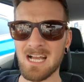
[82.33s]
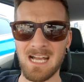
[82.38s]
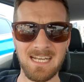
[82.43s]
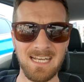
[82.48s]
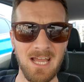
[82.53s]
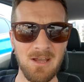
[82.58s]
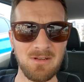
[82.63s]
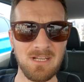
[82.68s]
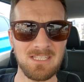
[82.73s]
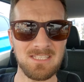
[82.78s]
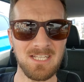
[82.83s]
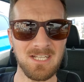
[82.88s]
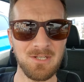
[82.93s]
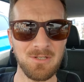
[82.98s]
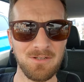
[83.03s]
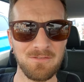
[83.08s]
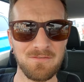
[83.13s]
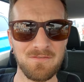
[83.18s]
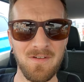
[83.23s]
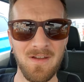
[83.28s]
I now need to
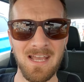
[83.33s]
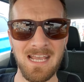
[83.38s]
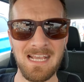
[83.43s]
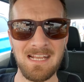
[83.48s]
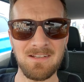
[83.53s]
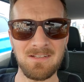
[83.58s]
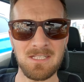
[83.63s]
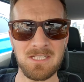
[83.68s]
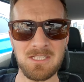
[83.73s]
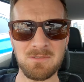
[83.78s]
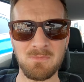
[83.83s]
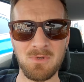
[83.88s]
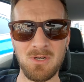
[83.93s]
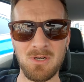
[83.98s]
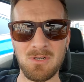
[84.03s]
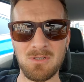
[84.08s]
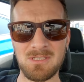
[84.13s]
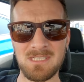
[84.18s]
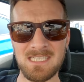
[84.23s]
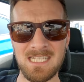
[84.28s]
go and find the
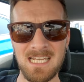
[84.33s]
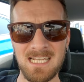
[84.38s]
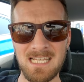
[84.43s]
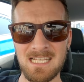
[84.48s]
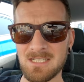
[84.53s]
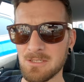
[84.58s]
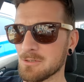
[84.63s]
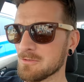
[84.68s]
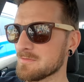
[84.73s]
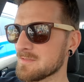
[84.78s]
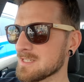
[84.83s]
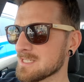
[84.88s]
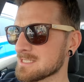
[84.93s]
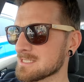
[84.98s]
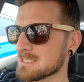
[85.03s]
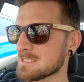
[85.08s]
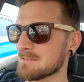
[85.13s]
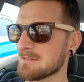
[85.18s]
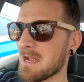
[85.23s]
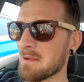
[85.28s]
small ticket
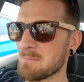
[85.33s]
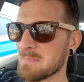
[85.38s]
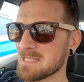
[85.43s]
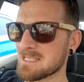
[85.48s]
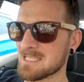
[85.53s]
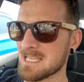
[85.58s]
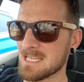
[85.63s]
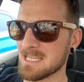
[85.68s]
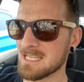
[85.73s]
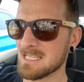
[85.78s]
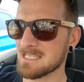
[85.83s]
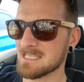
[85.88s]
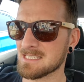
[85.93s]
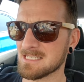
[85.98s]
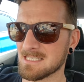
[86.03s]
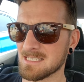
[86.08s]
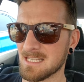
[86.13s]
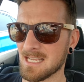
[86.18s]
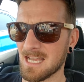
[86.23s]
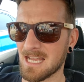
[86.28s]
office, grab my tickets,